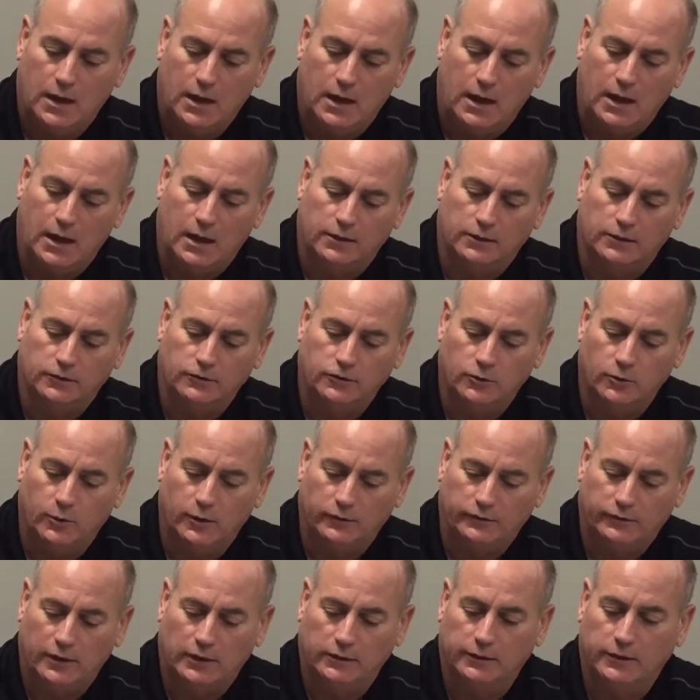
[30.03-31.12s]
and a
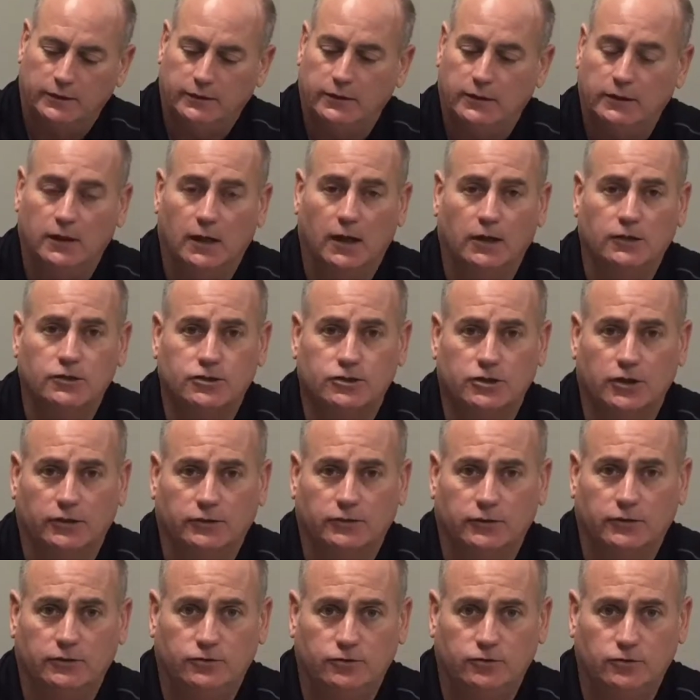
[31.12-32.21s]
USLED
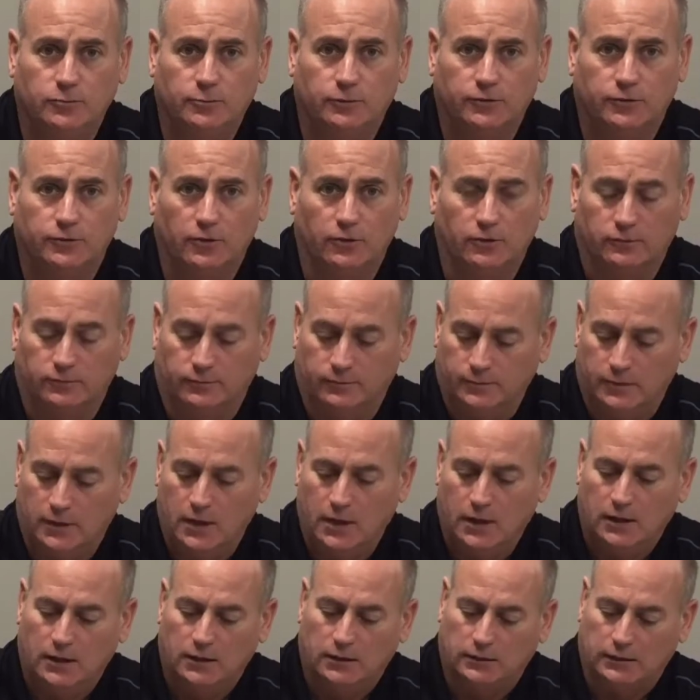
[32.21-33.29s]
unshunted tombstone.
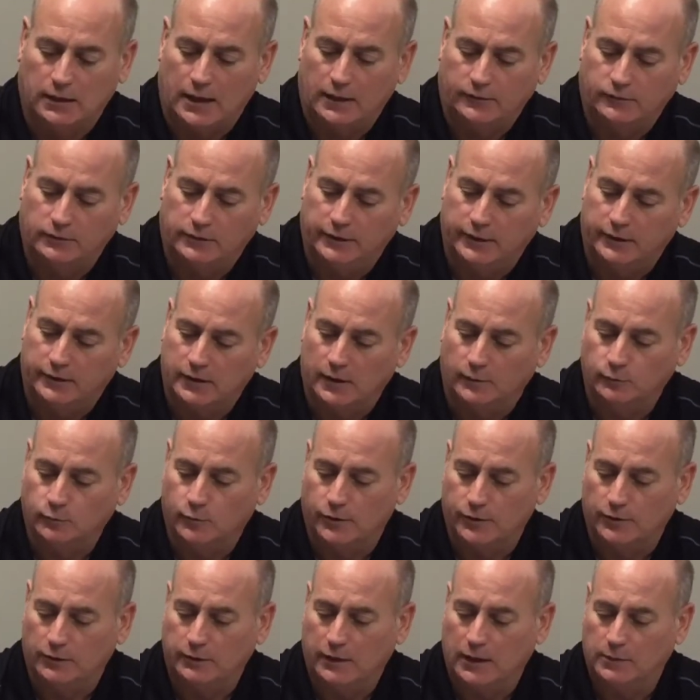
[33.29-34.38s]
Lastly, it comes with
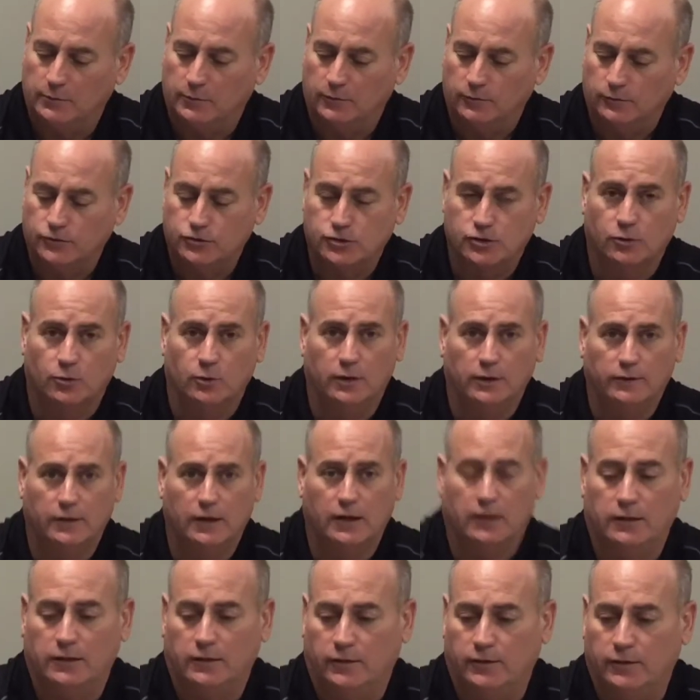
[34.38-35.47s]
a label showing
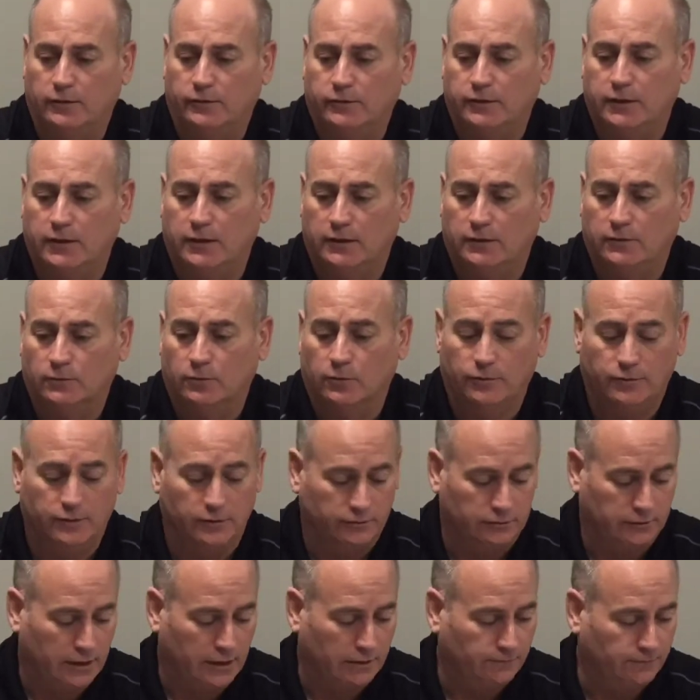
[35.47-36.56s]
that this kit or this
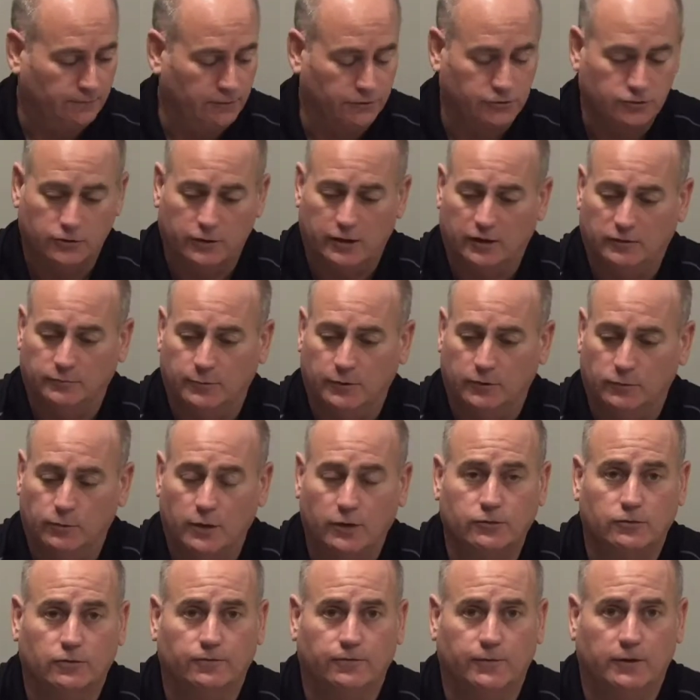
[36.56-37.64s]
light fixture has been
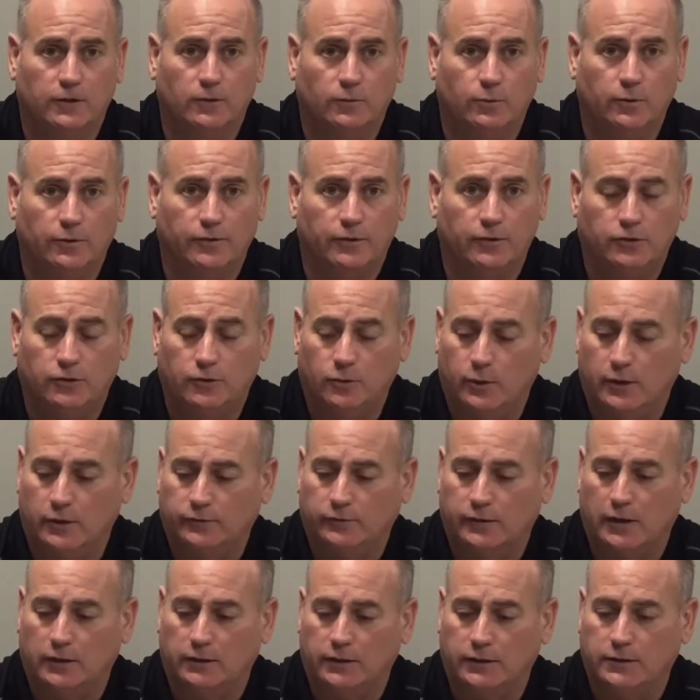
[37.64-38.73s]
retrofitted with a
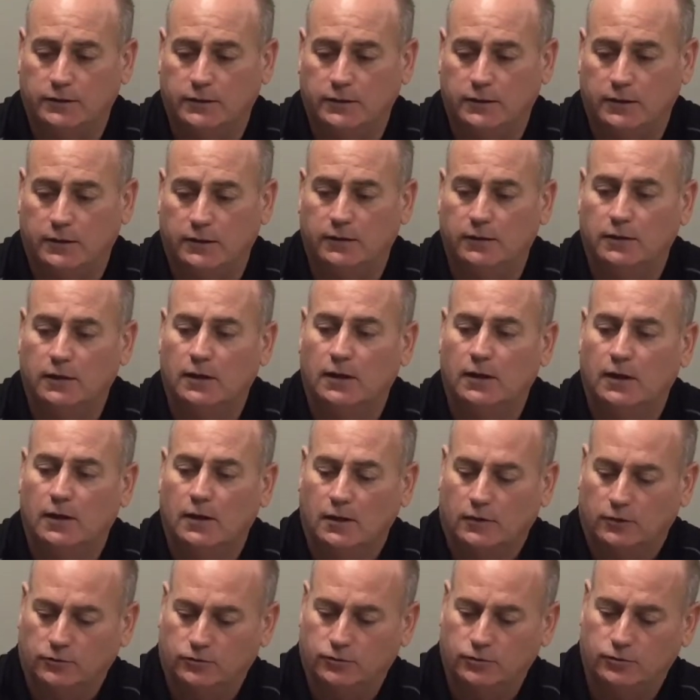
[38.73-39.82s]
USLED
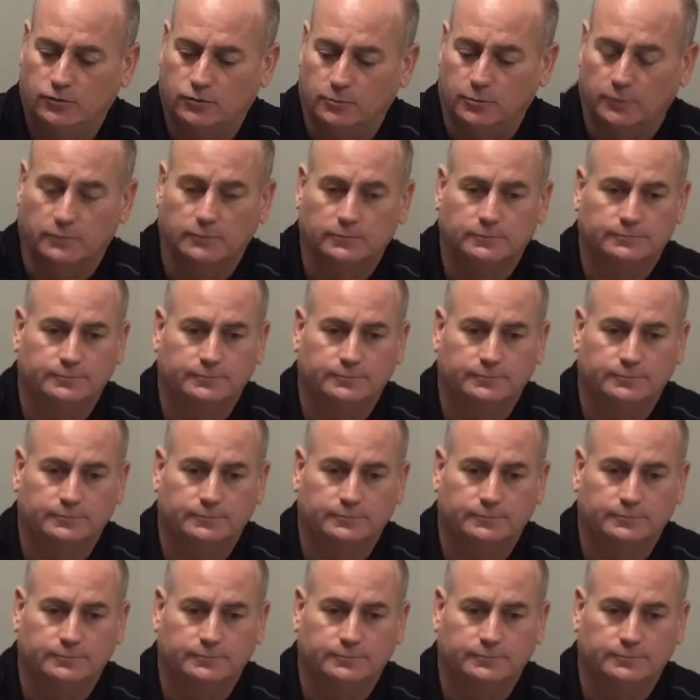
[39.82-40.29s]
tube.